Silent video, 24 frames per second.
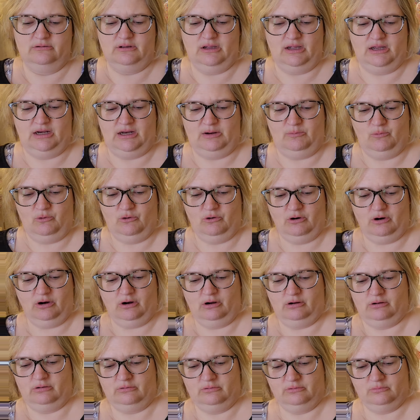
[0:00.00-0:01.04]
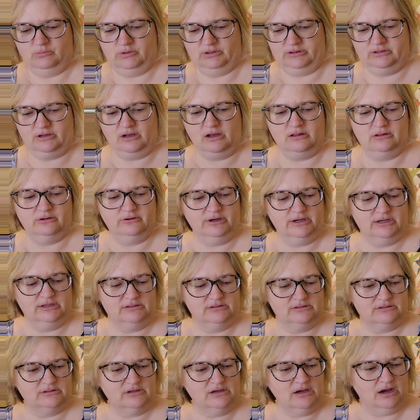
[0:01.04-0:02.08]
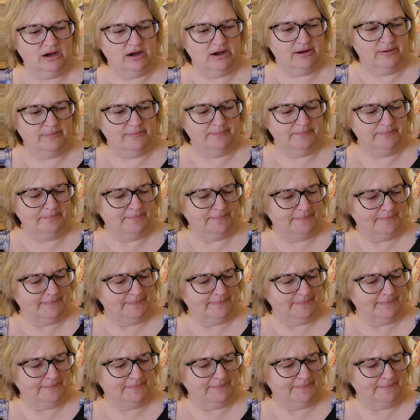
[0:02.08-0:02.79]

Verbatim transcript: anymore what the color is. Um,